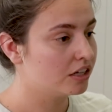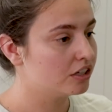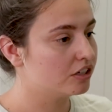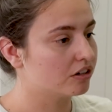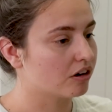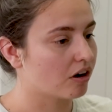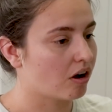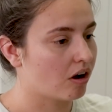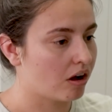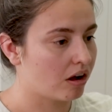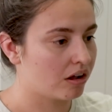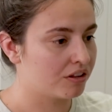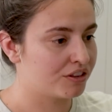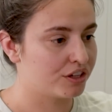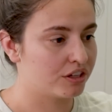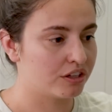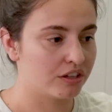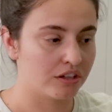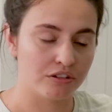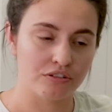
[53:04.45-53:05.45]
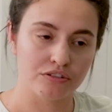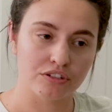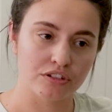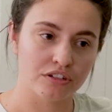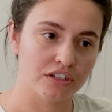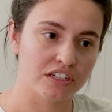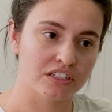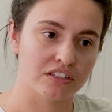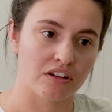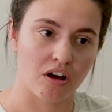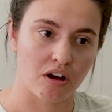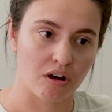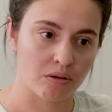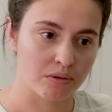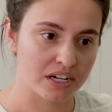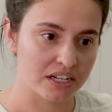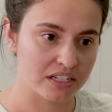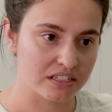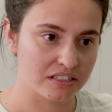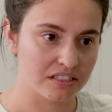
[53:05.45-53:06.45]
The accuser is
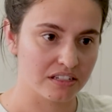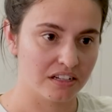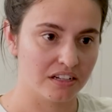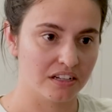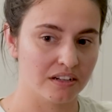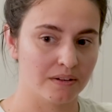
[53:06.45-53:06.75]
always,